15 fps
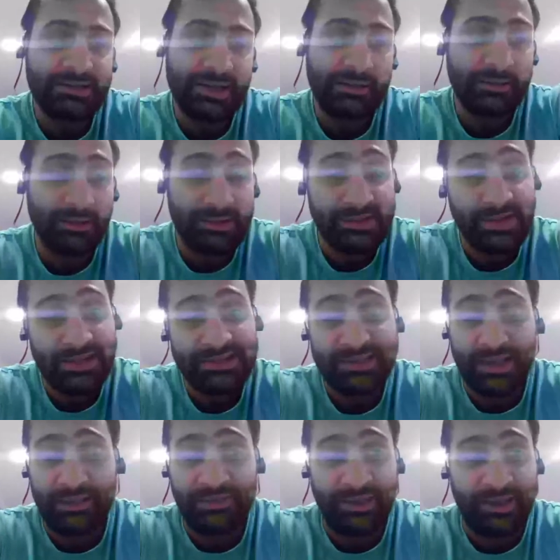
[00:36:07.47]
is
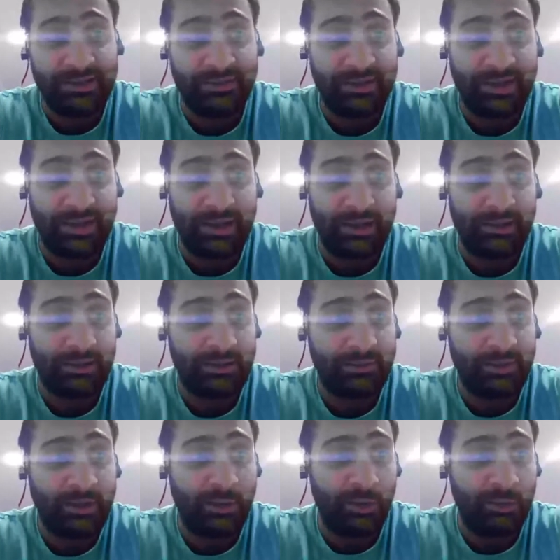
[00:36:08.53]
Disney at the end of the day. Like
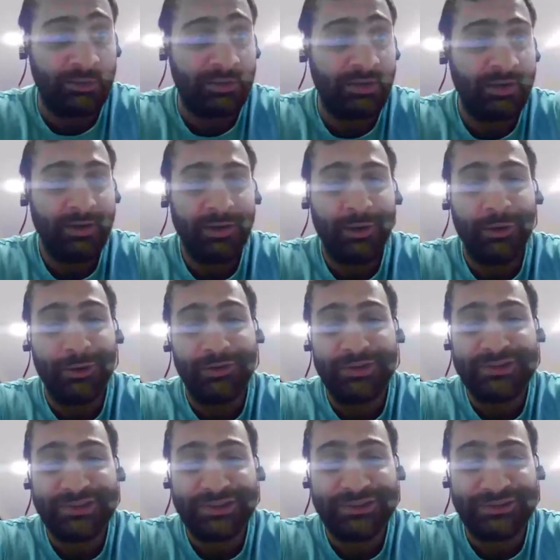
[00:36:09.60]
they own all
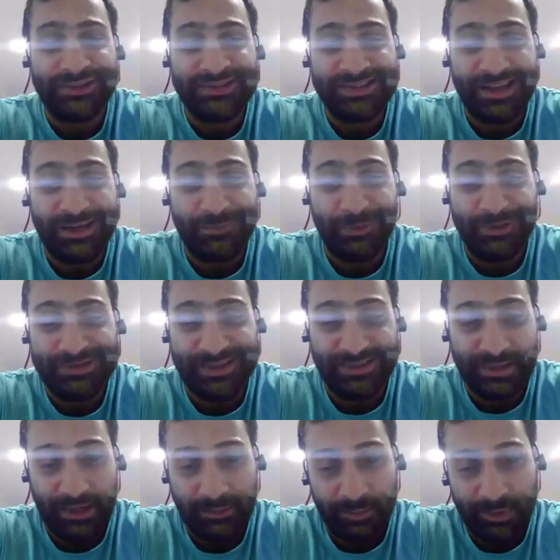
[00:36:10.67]
the children's eyeballs
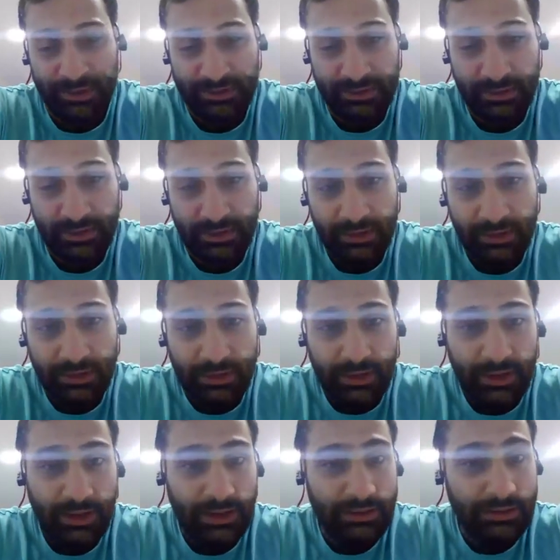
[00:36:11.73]
at that point,
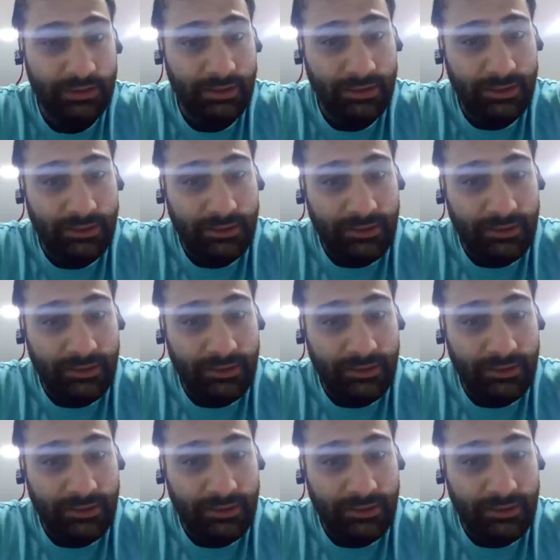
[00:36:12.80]
and